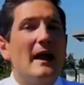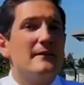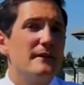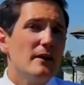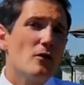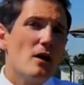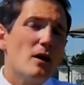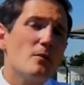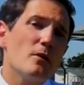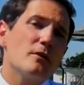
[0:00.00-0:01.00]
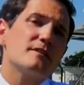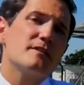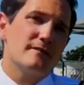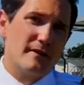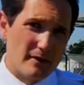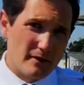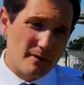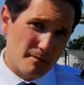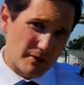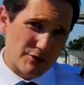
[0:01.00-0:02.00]
A VOR works very
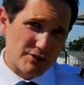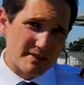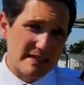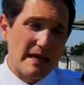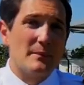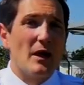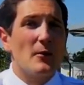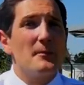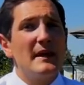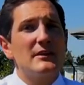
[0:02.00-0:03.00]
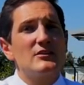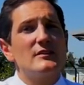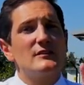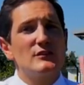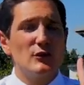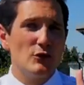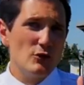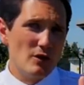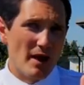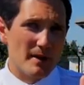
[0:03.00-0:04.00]
much the same. Now picture
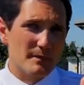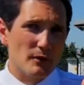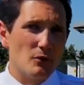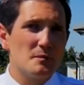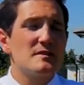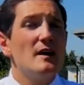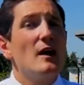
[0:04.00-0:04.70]
two light bulbs,